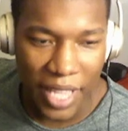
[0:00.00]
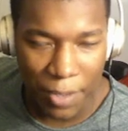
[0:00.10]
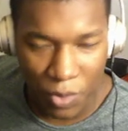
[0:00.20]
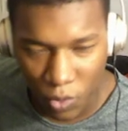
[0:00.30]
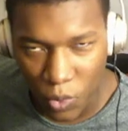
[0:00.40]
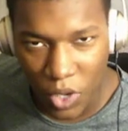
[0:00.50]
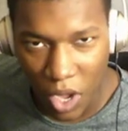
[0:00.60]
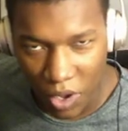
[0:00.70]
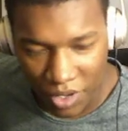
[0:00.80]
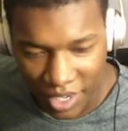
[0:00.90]
the Black Myth
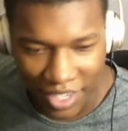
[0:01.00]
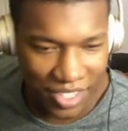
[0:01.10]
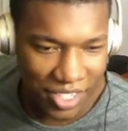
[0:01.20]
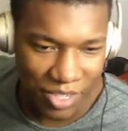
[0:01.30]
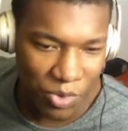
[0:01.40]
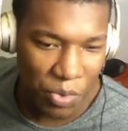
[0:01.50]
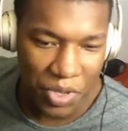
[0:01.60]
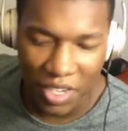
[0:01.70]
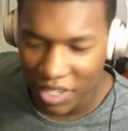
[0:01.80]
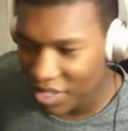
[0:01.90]
Wukong cutscenes, bro,
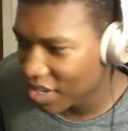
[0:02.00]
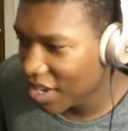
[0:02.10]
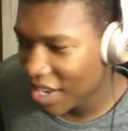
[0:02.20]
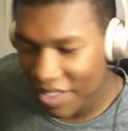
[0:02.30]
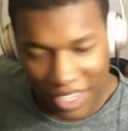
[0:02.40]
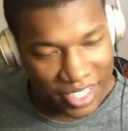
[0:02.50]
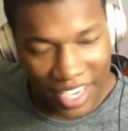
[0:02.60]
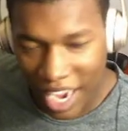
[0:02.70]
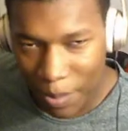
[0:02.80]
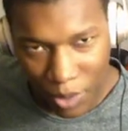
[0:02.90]
because this
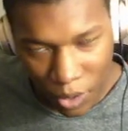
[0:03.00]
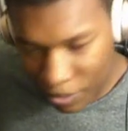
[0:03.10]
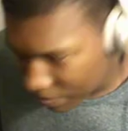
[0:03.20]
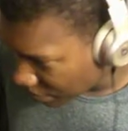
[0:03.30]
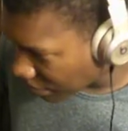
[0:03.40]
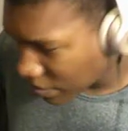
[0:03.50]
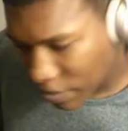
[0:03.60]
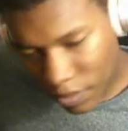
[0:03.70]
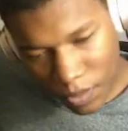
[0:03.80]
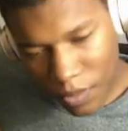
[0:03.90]
game, bro,
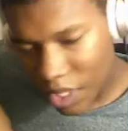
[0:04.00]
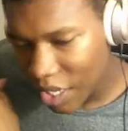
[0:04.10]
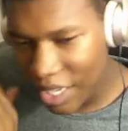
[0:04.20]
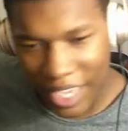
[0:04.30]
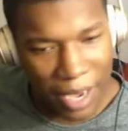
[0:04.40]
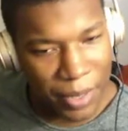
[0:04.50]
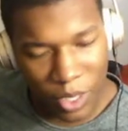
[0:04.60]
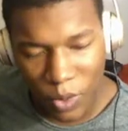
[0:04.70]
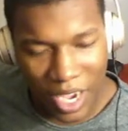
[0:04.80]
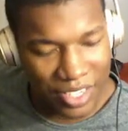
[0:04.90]

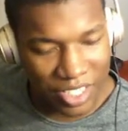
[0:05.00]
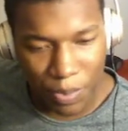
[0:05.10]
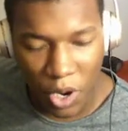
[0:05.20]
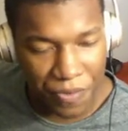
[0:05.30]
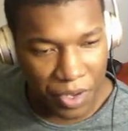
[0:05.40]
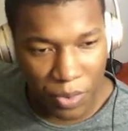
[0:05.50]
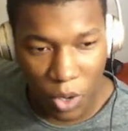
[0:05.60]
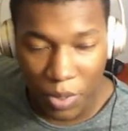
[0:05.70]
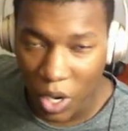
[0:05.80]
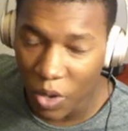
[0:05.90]
gameplay wise is perfect,
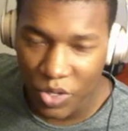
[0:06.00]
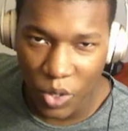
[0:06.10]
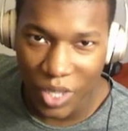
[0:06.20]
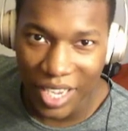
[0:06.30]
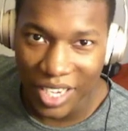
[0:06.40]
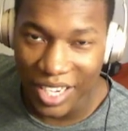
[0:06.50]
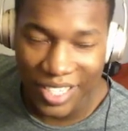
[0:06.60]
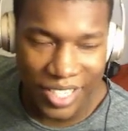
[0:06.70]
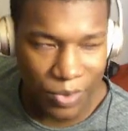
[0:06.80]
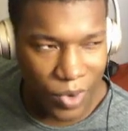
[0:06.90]
bro, but also like
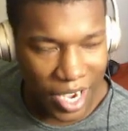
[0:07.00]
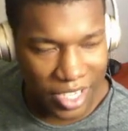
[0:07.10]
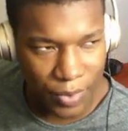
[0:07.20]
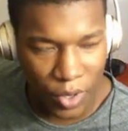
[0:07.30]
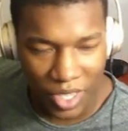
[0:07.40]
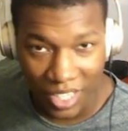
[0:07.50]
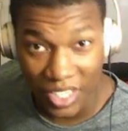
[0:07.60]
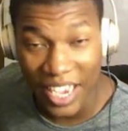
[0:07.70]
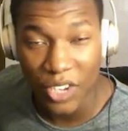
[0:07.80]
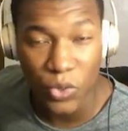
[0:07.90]
cutscene wise, bro, and
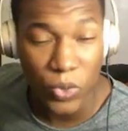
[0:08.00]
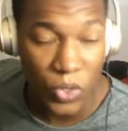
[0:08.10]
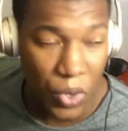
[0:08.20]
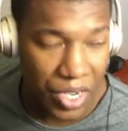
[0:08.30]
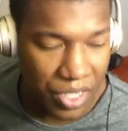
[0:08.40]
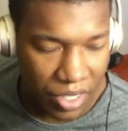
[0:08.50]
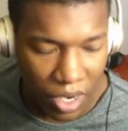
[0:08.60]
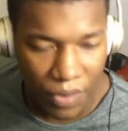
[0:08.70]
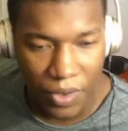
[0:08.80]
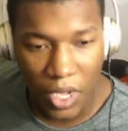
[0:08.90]
like the actual story
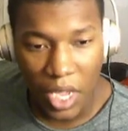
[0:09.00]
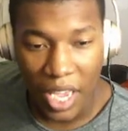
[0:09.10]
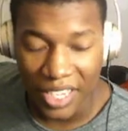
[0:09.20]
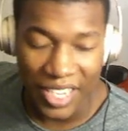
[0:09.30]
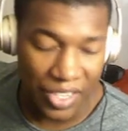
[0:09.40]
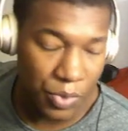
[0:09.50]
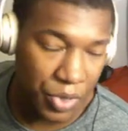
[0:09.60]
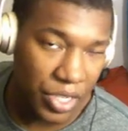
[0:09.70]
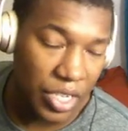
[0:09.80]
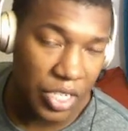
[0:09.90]
itself is actually
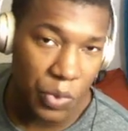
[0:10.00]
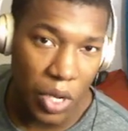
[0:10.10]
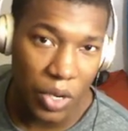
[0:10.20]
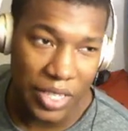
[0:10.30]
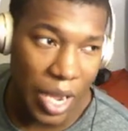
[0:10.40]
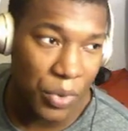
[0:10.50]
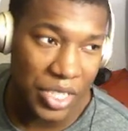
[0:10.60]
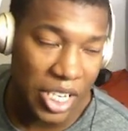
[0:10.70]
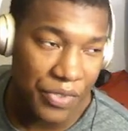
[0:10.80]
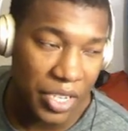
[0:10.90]
pretty good as well, because I
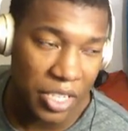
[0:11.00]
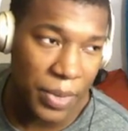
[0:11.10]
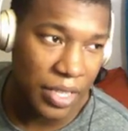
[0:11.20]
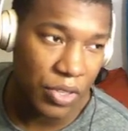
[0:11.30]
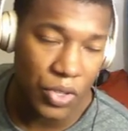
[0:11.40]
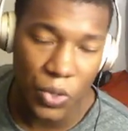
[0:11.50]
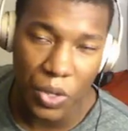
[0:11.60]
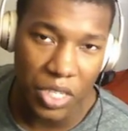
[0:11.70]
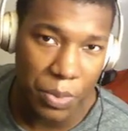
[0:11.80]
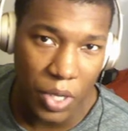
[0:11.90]
wasn't even expecting the
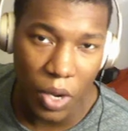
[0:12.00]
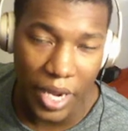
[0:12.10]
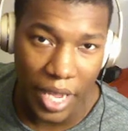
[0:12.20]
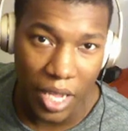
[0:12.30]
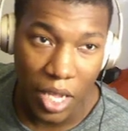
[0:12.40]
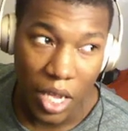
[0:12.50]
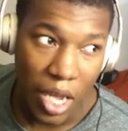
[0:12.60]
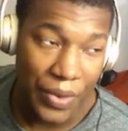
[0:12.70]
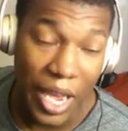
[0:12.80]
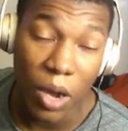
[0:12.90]
story to be all that.
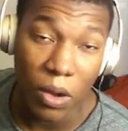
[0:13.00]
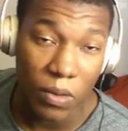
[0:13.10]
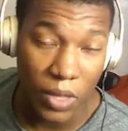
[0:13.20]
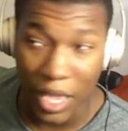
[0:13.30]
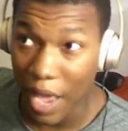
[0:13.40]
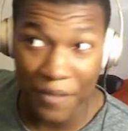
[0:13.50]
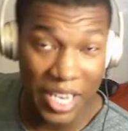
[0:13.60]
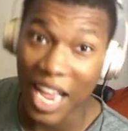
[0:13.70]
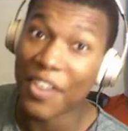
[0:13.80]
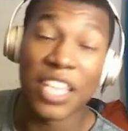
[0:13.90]
Now, I
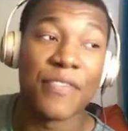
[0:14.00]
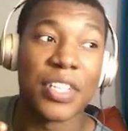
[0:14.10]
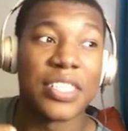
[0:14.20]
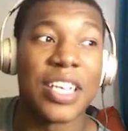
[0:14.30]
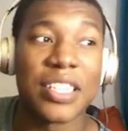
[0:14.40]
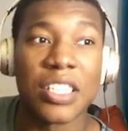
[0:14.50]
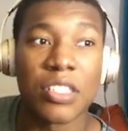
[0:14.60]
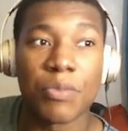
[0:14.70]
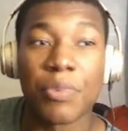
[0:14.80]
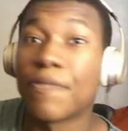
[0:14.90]
mean, I even said
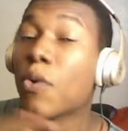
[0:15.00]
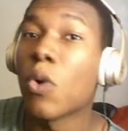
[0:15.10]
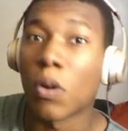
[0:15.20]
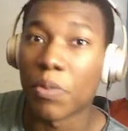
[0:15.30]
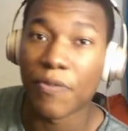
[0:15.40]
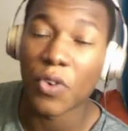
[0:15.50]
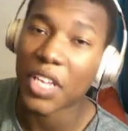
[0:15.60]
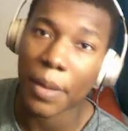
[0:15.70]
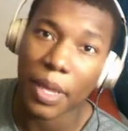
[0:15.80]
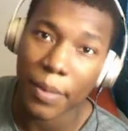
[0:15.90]
this before before
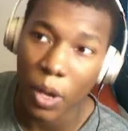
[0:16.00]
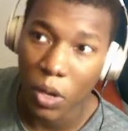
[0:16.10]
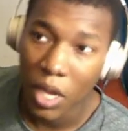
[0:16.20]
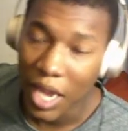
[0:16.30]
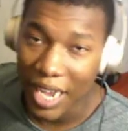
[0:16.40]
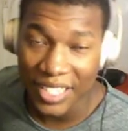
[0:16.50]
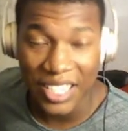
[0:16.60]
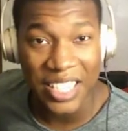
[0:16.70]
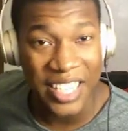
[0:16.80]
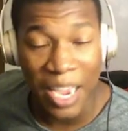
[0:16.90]
the game came out. I
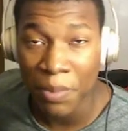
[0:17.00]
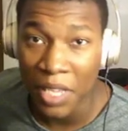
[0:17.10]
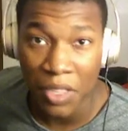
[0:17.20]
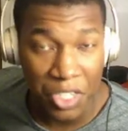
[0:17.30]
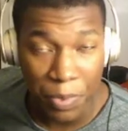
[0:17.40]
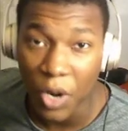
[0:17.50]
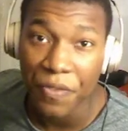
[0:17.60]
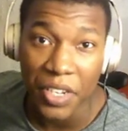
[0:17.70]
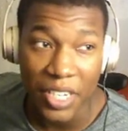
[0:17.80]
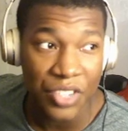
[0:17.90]
said the gameplay looks
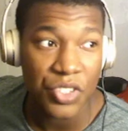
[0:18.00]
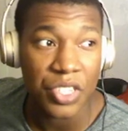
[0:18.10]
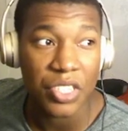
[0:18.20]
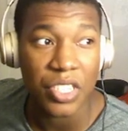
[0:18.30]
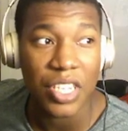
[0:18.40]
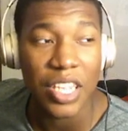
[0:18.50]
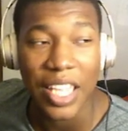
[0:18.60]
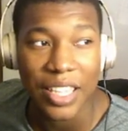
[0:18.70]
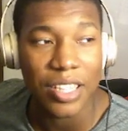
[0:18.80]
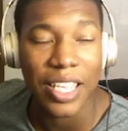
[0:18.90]
perfect. It's just the cut,
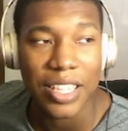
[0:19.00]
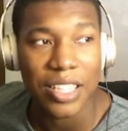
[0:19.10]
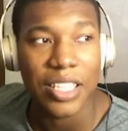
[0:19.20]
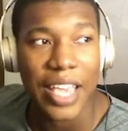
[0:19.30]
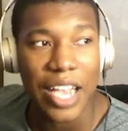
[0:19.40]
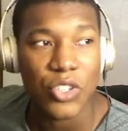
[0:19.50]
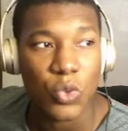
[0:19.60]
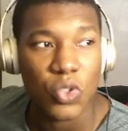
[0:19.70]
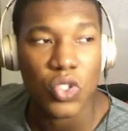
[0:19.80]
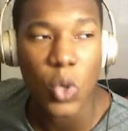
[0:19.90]
like like the
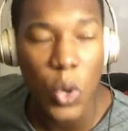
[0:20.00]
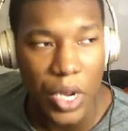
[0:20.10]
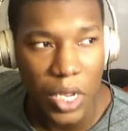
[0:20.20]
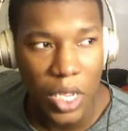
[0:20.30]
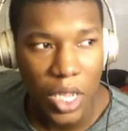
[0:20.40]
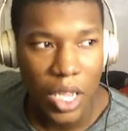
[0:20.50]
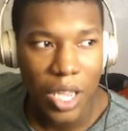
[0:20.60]
actual story.